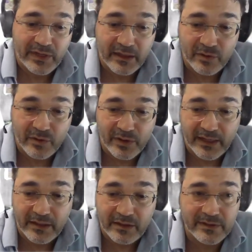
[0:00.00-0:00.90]
we can
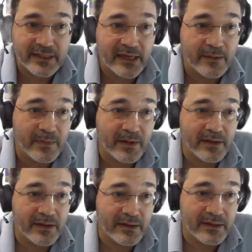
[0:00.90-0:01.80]
connect to the same
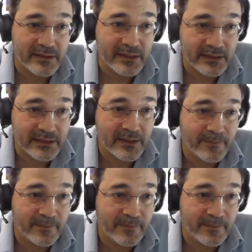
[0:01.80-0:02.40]
system,